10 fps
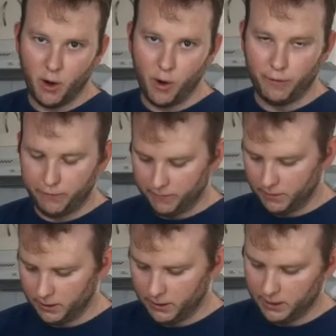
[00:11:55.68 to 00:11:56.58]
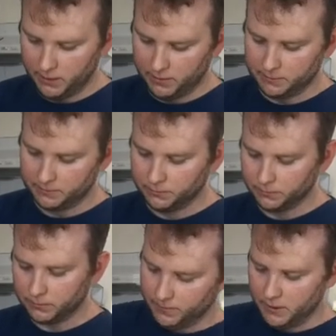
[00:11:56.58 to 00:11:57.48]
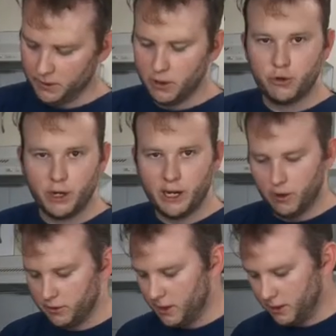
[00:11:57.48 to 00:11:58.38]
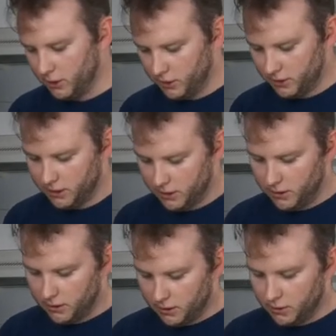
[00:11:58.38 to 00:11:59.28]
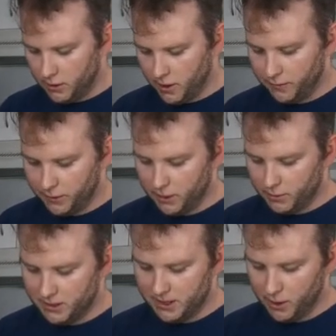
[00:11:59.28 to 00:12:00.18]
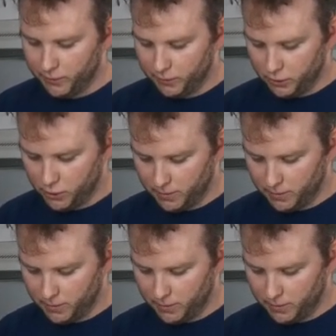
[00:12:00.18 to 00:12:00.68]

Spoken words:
off, okay. So no tricky knots or anything, just tie it off. We don't want to start off with too